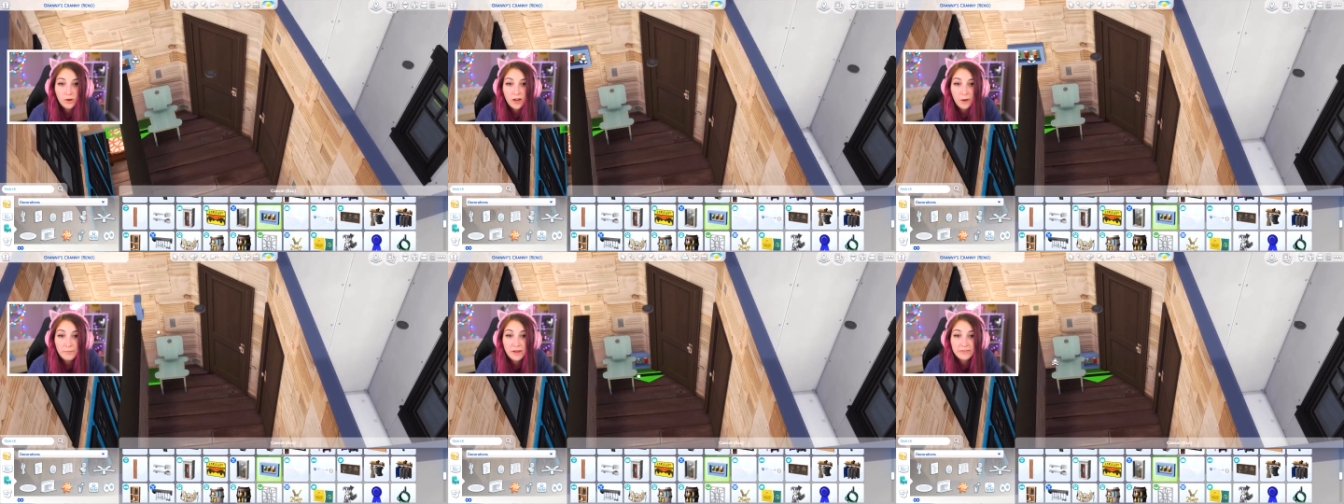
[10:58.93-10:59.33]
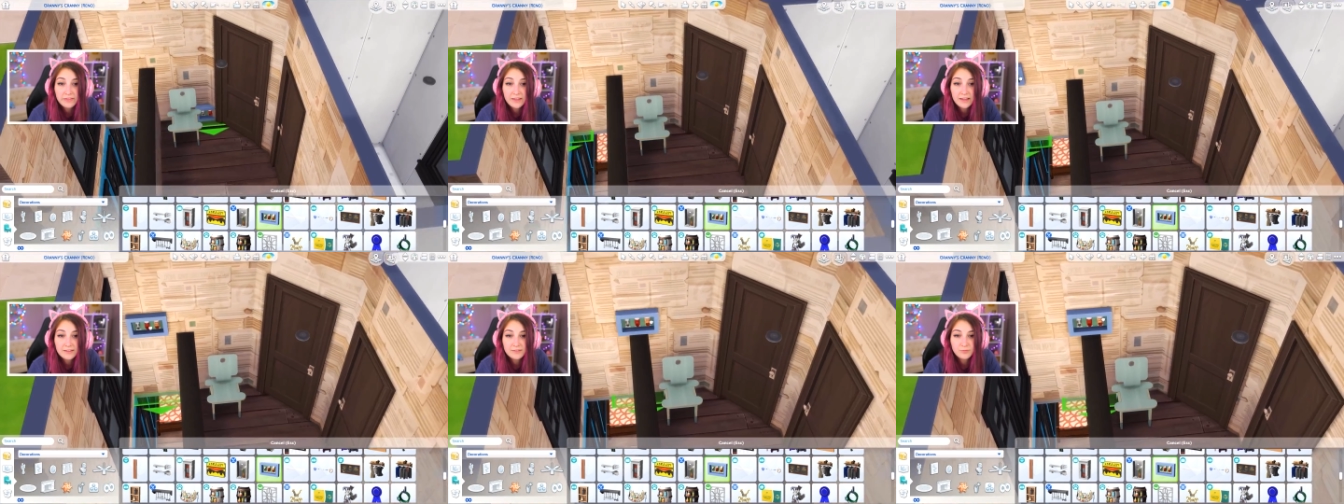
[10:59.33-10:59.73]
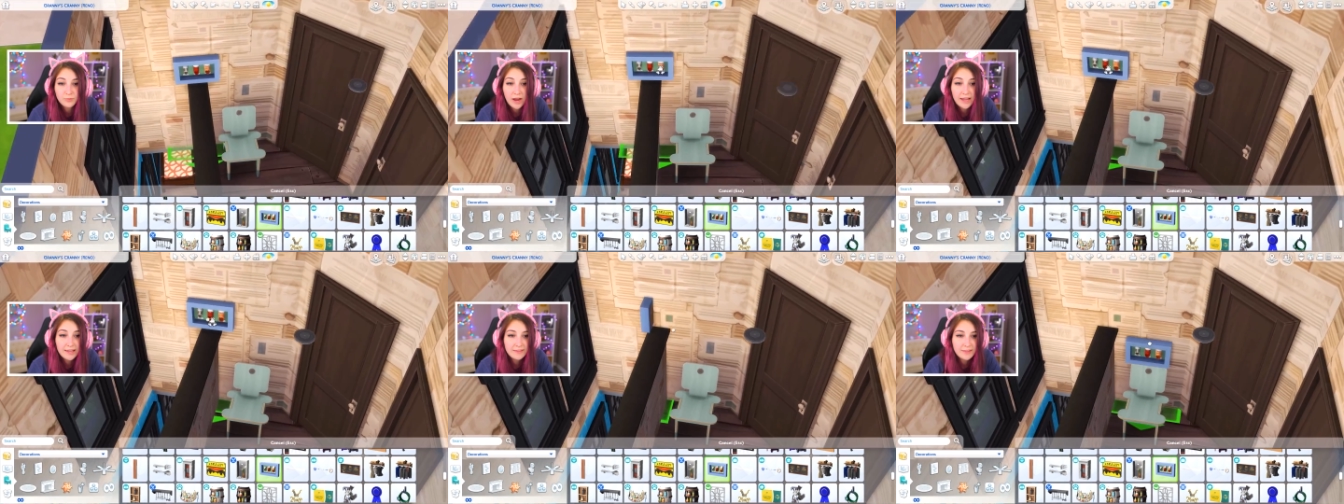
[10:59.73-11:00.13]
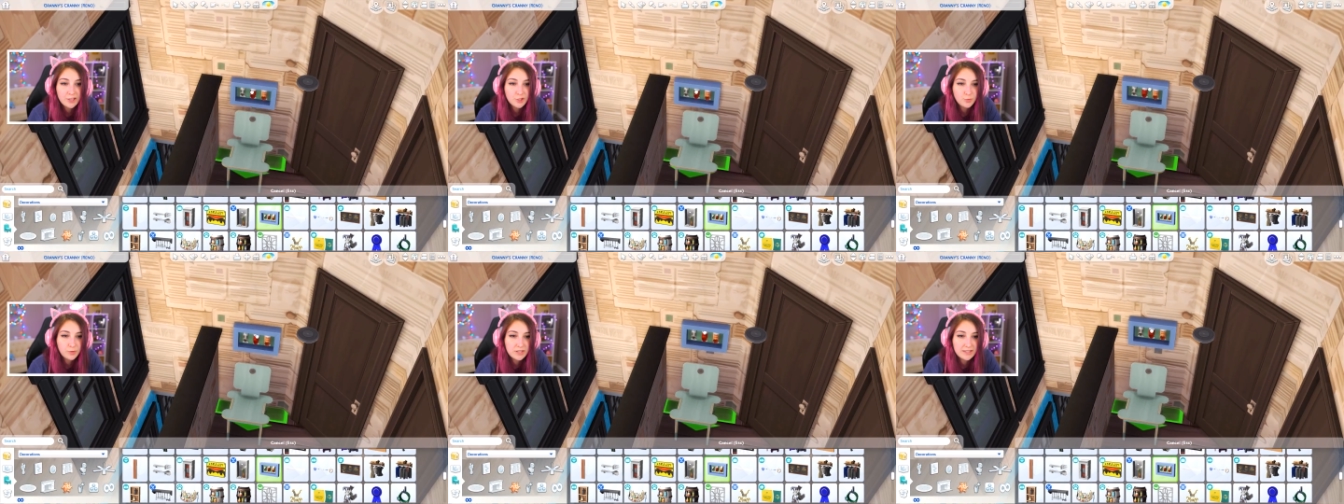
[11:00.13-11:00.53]
about this, right?
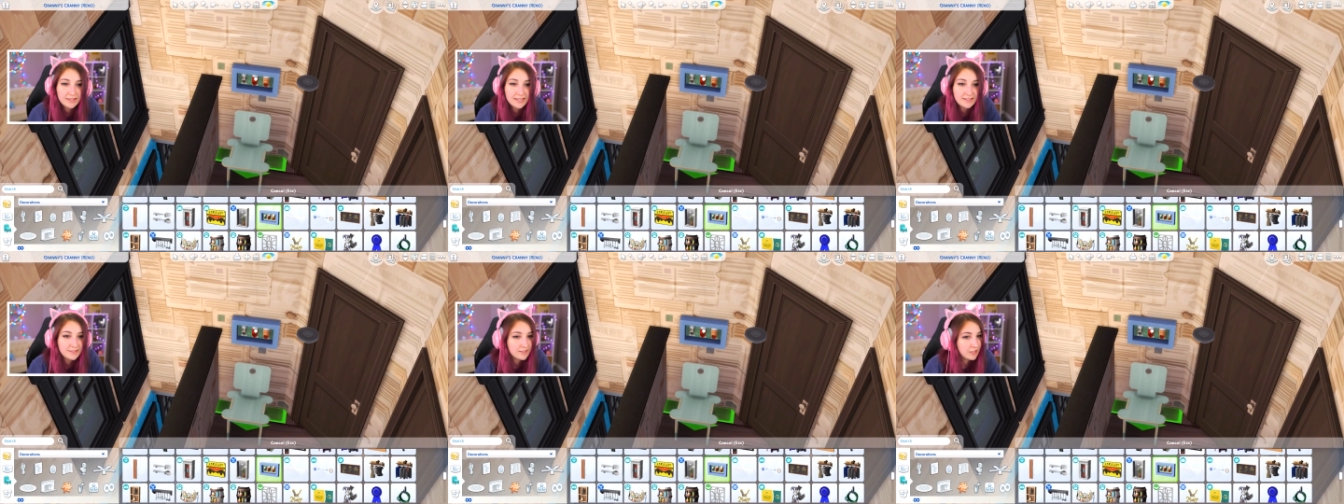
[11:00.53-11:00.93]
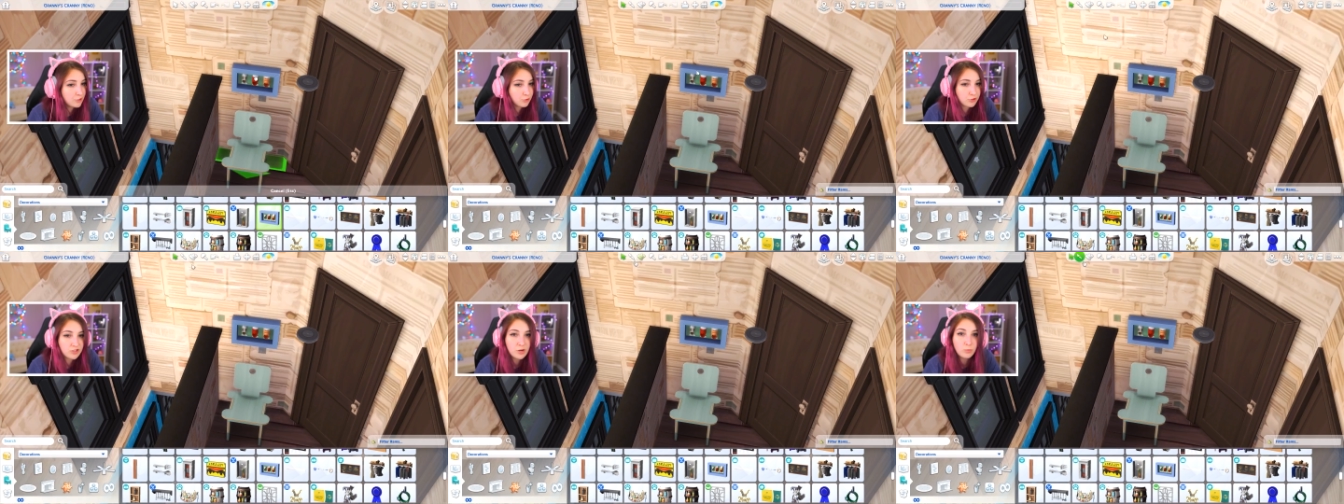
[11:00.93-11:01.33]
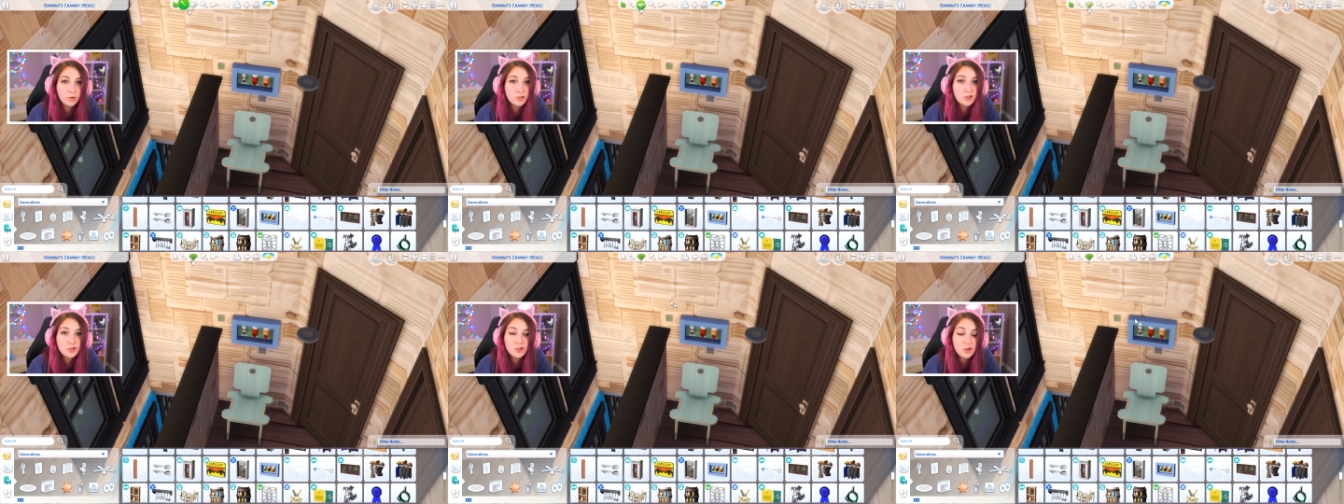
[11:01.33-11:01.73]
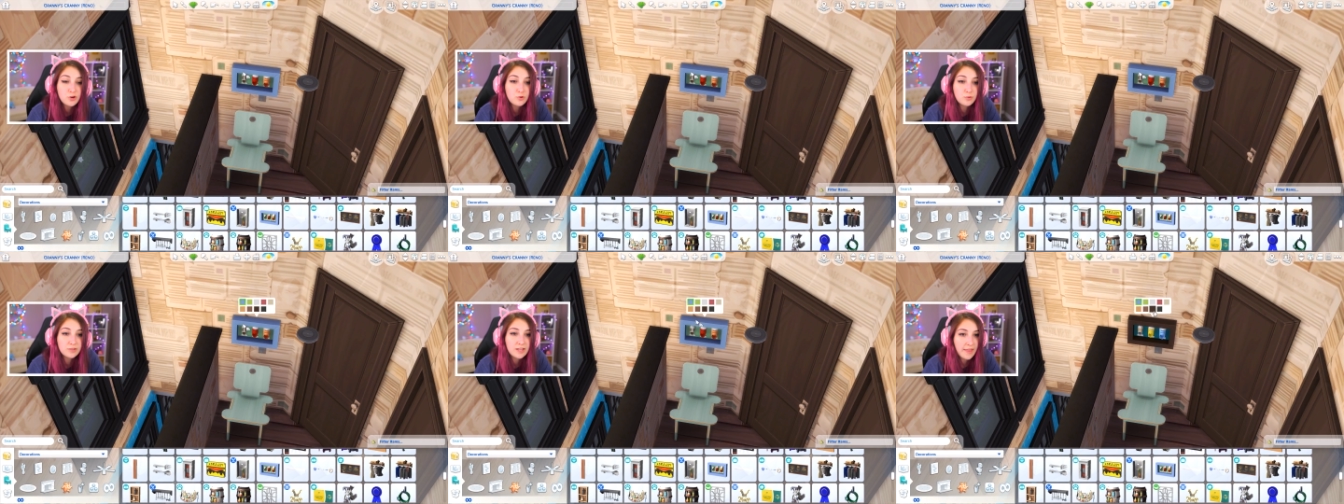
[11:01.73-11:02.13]
These are someone's
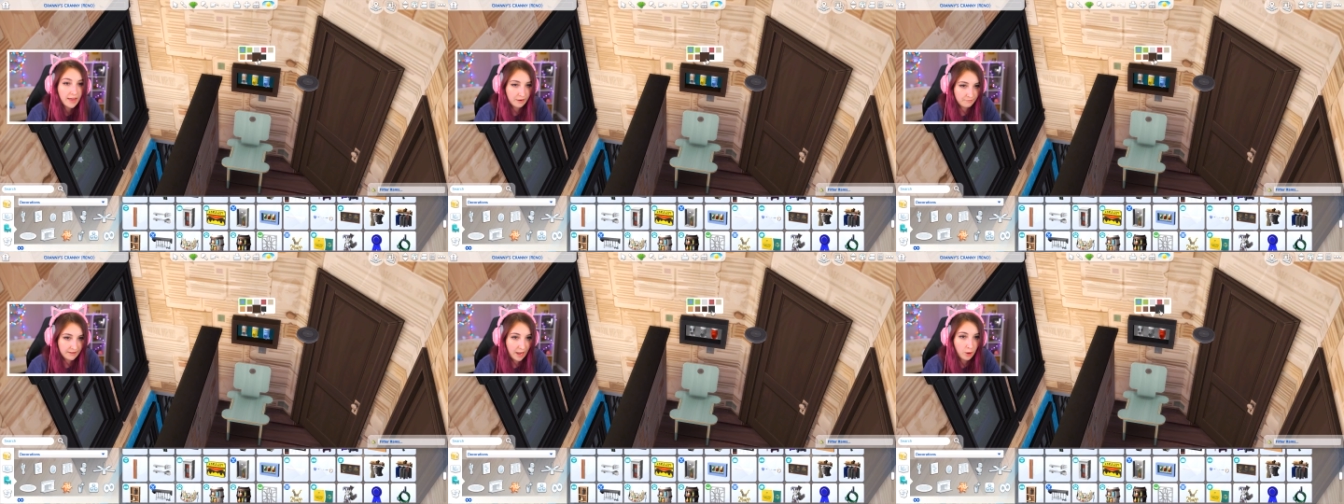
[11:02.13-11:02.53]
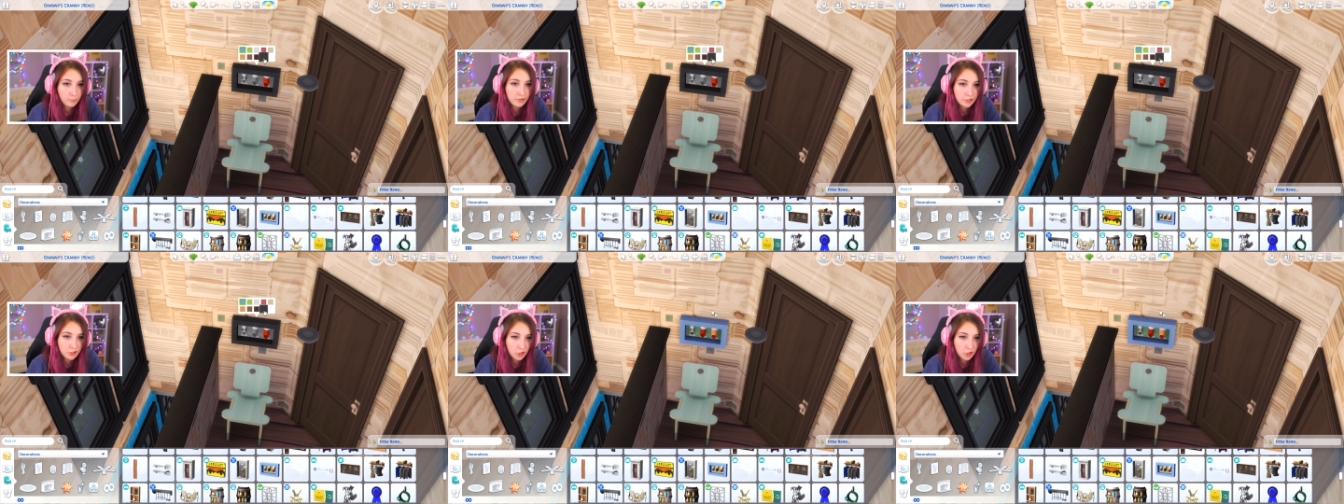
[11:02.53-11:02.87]
shoes that have now been